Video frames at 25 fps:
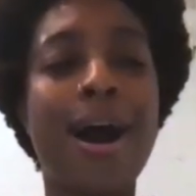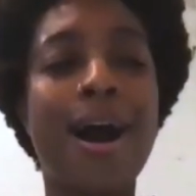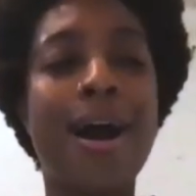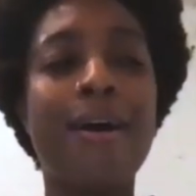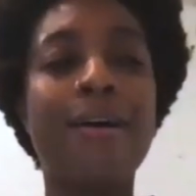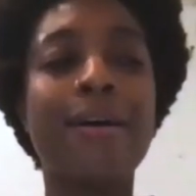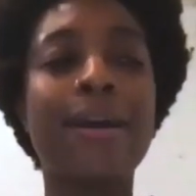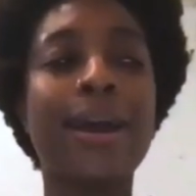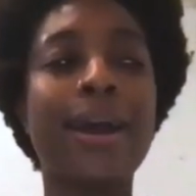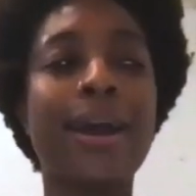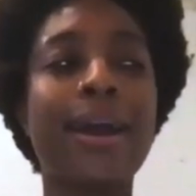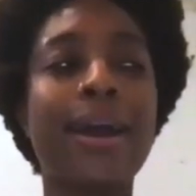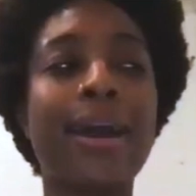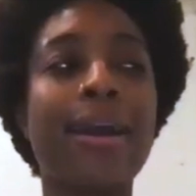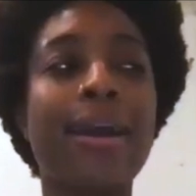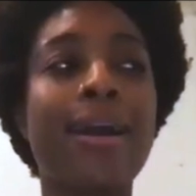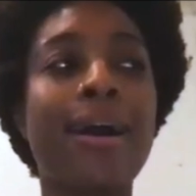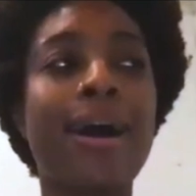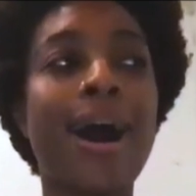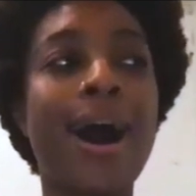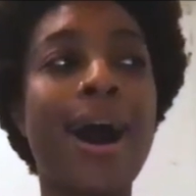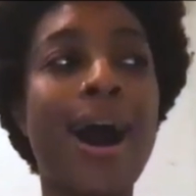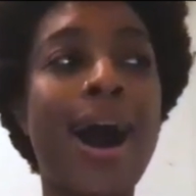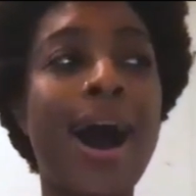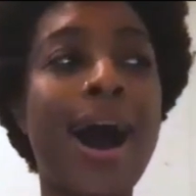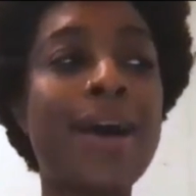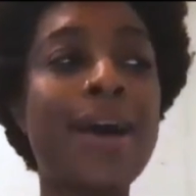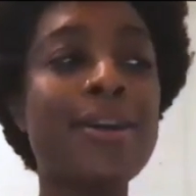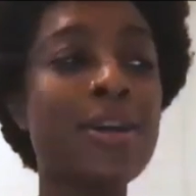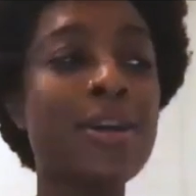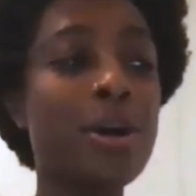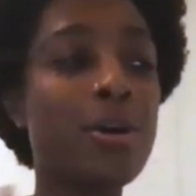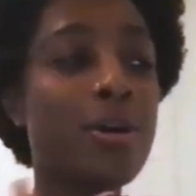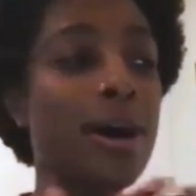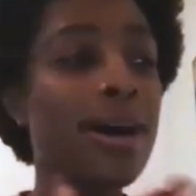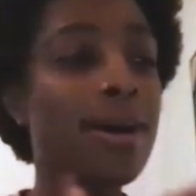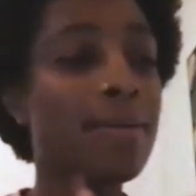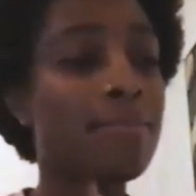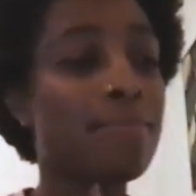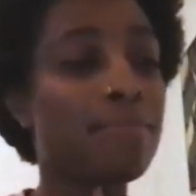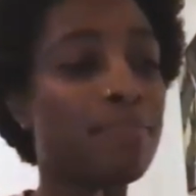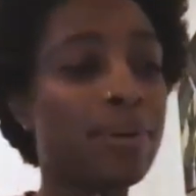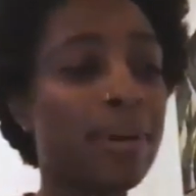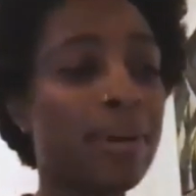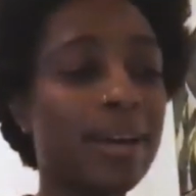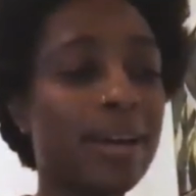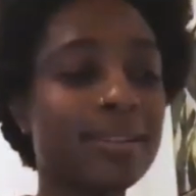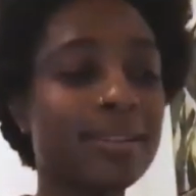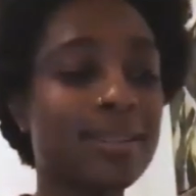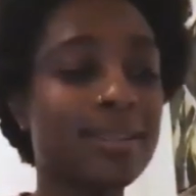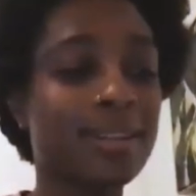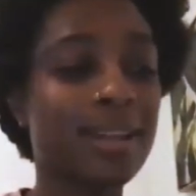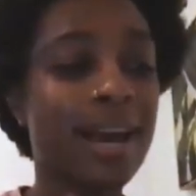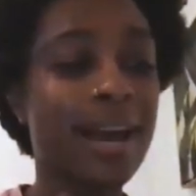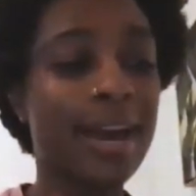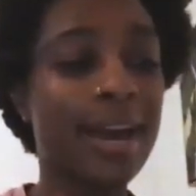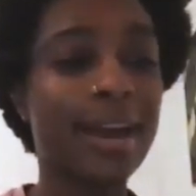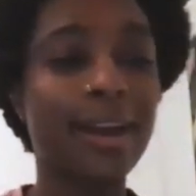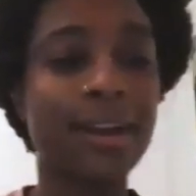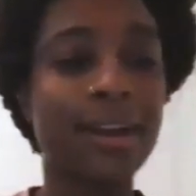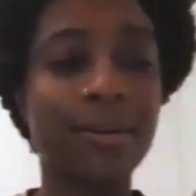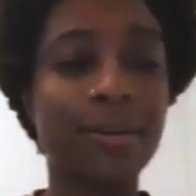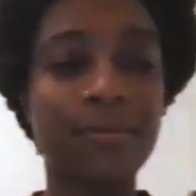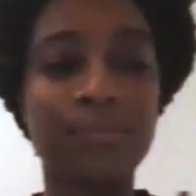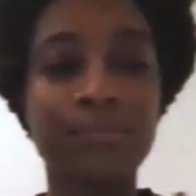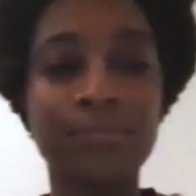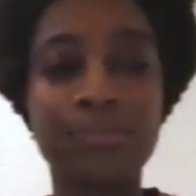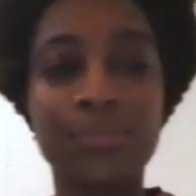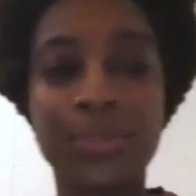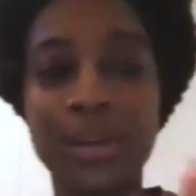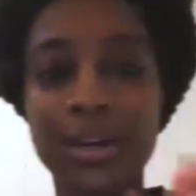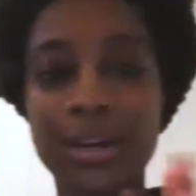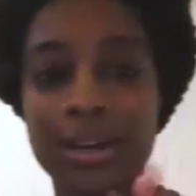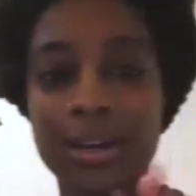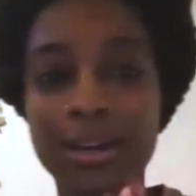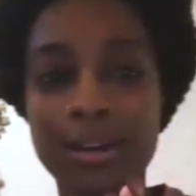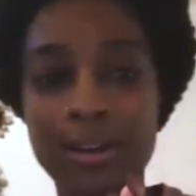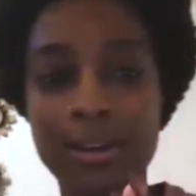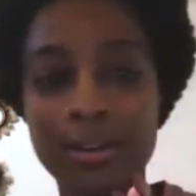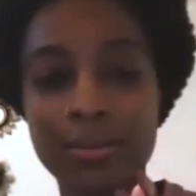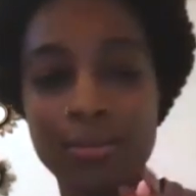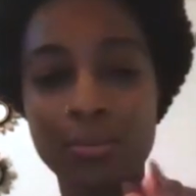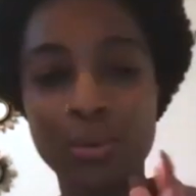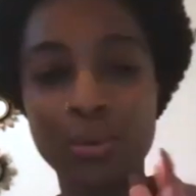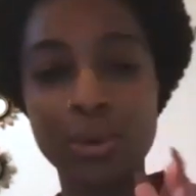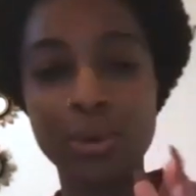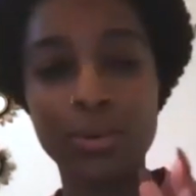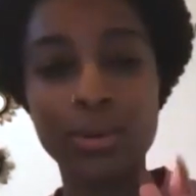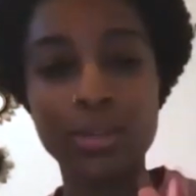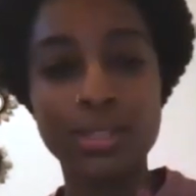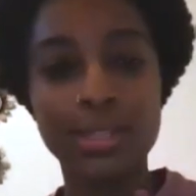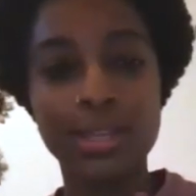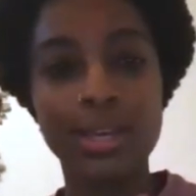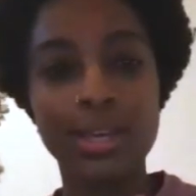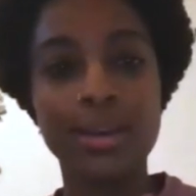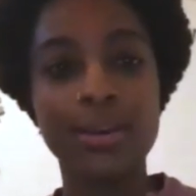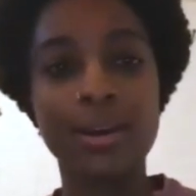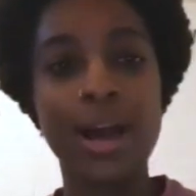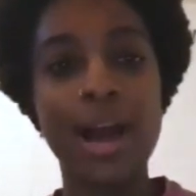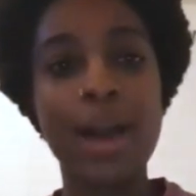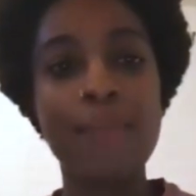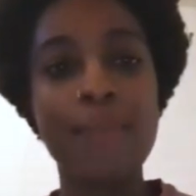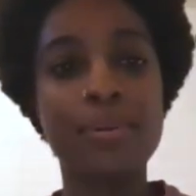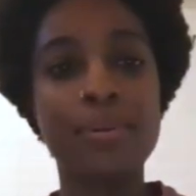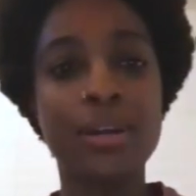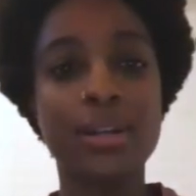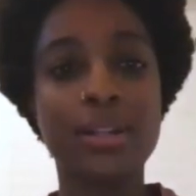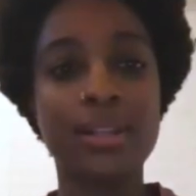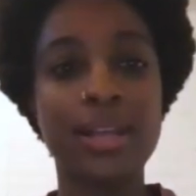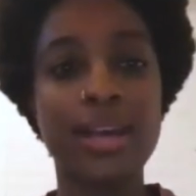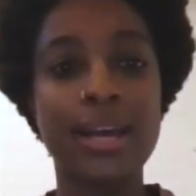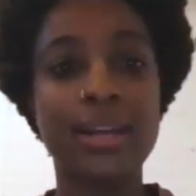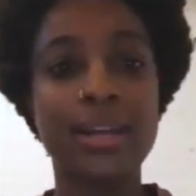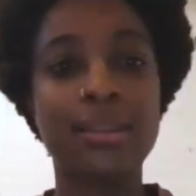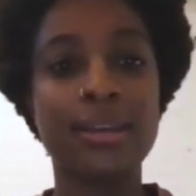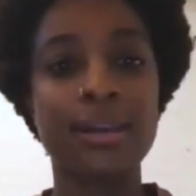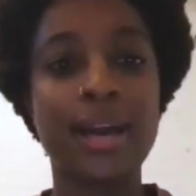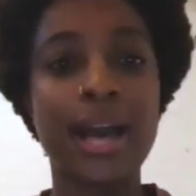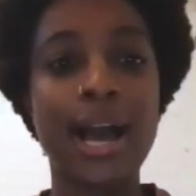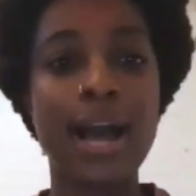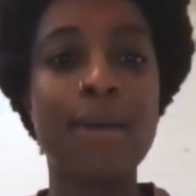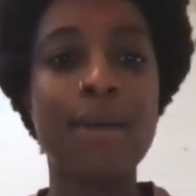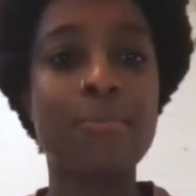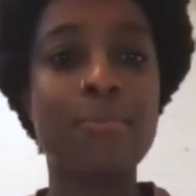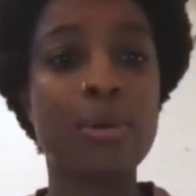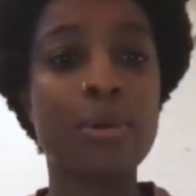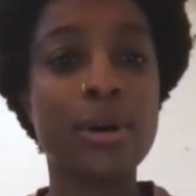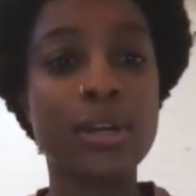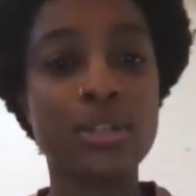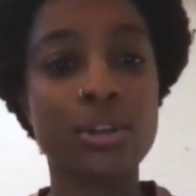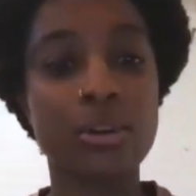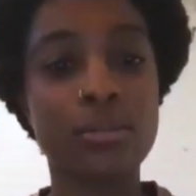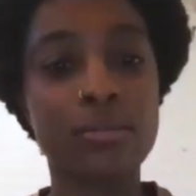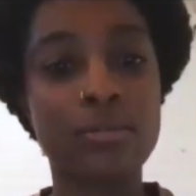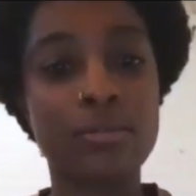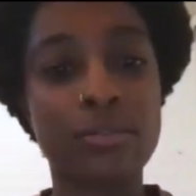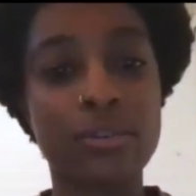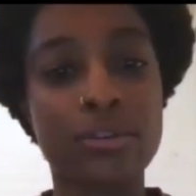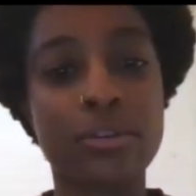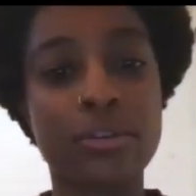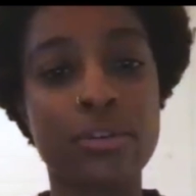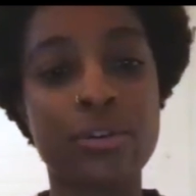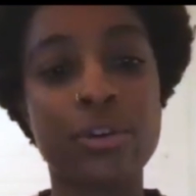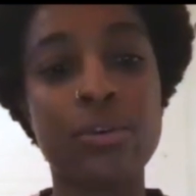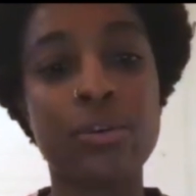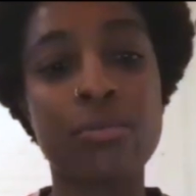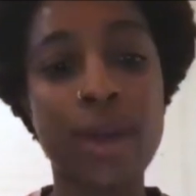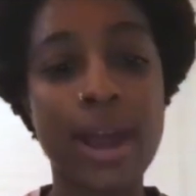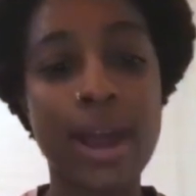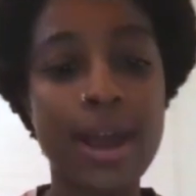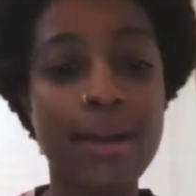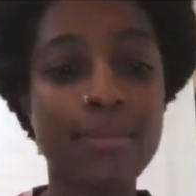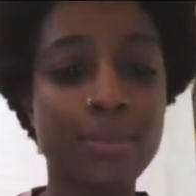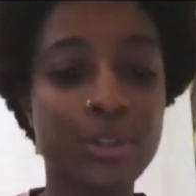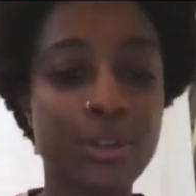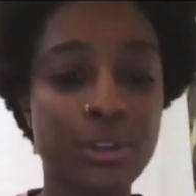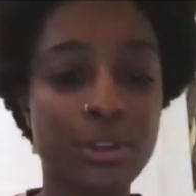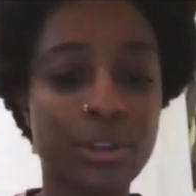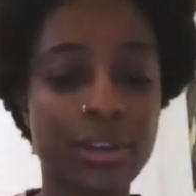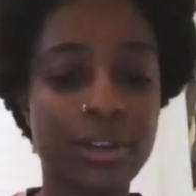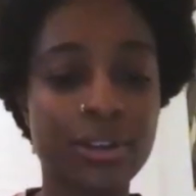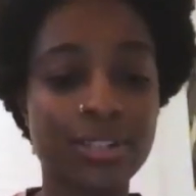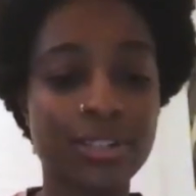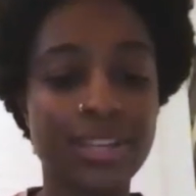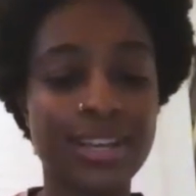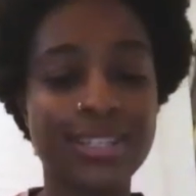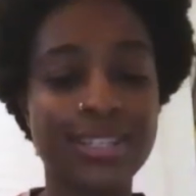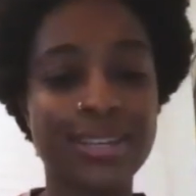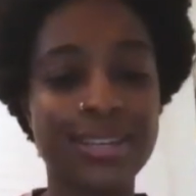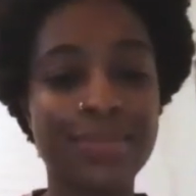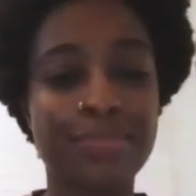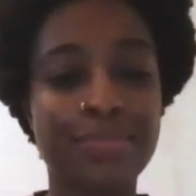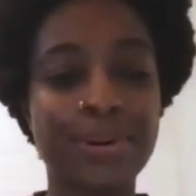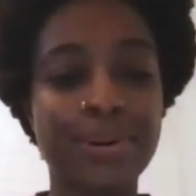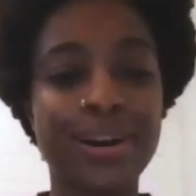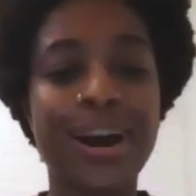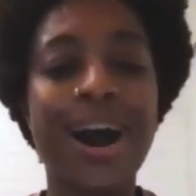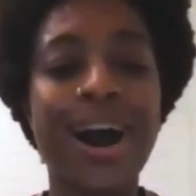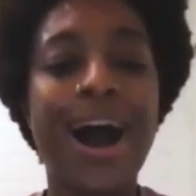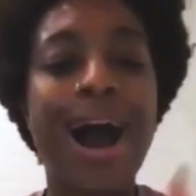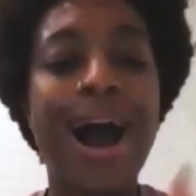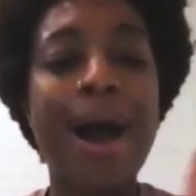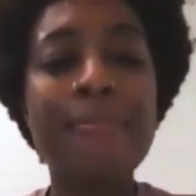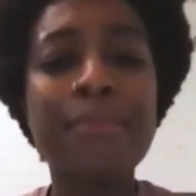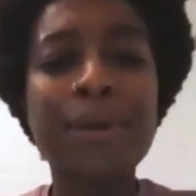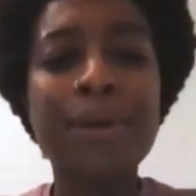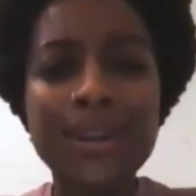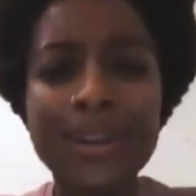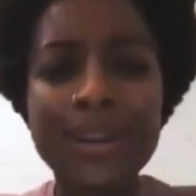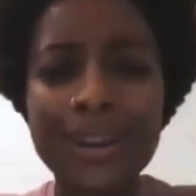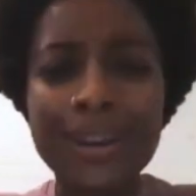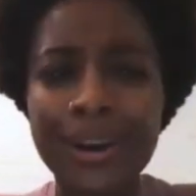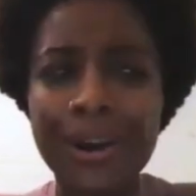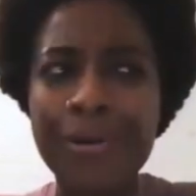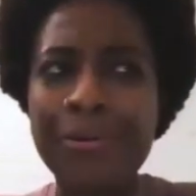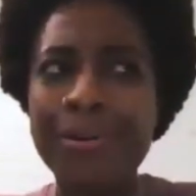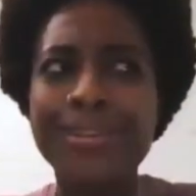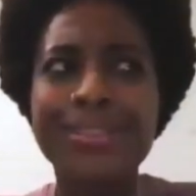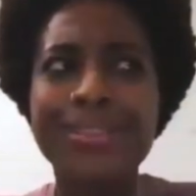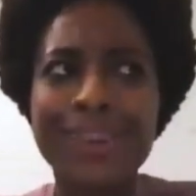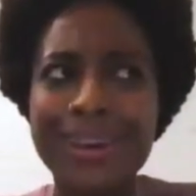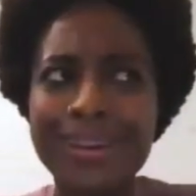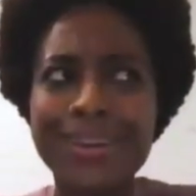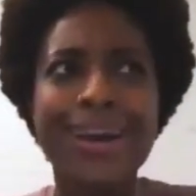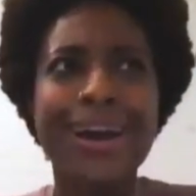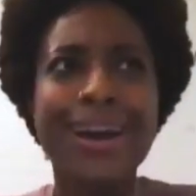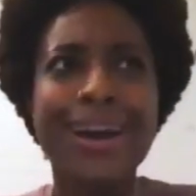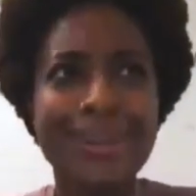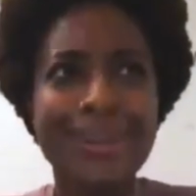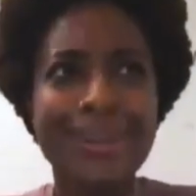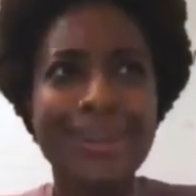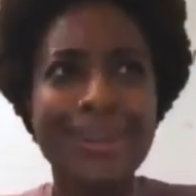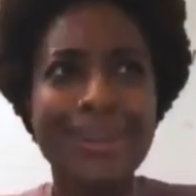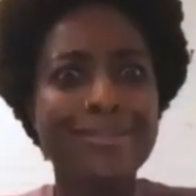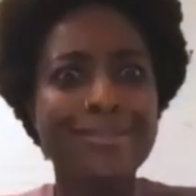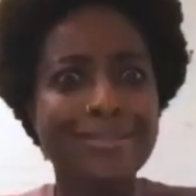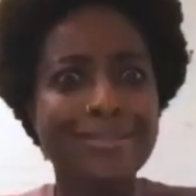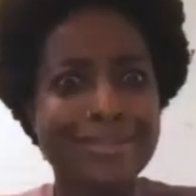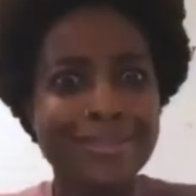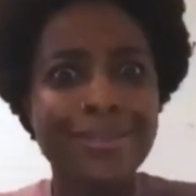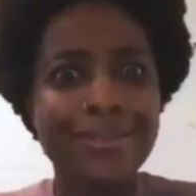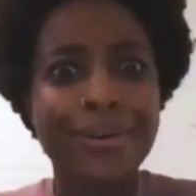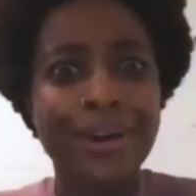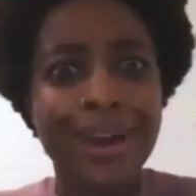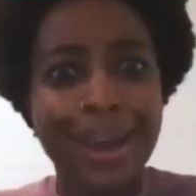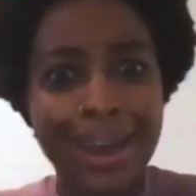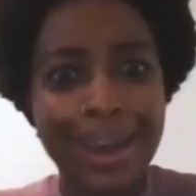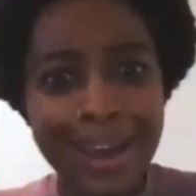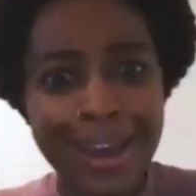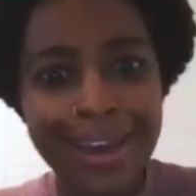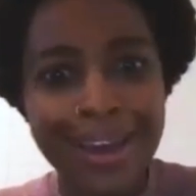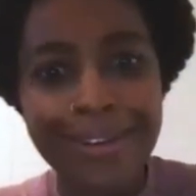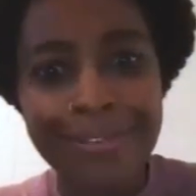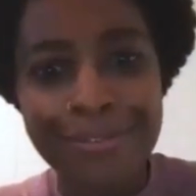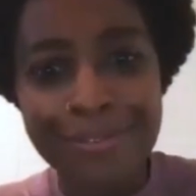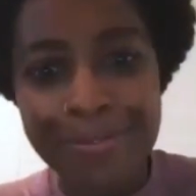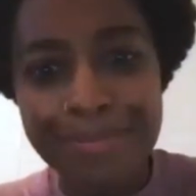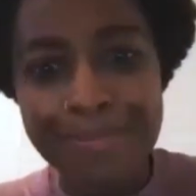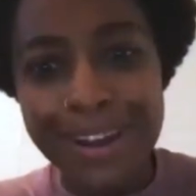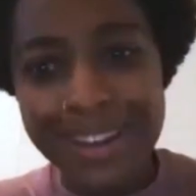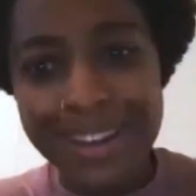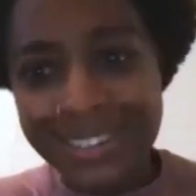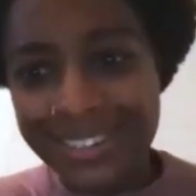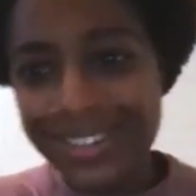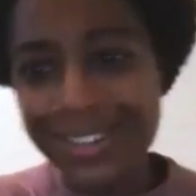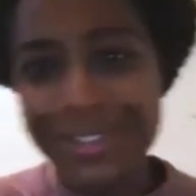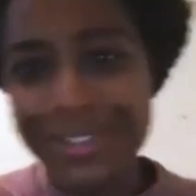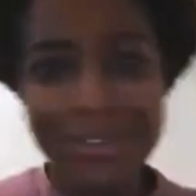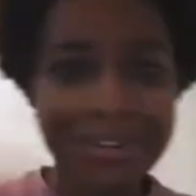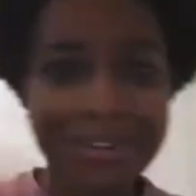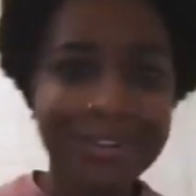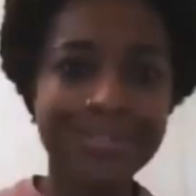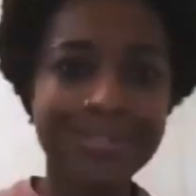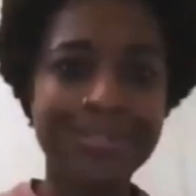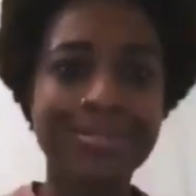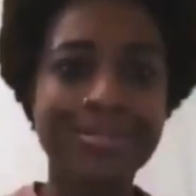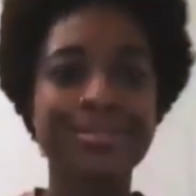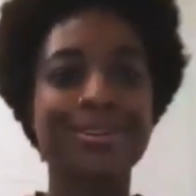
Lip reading: Okay, I know I picked like what was it? I picked like the Cowboys over your Rams earlier, Stacey, but I'm gonna go with the Niners, okay, over my Steelers.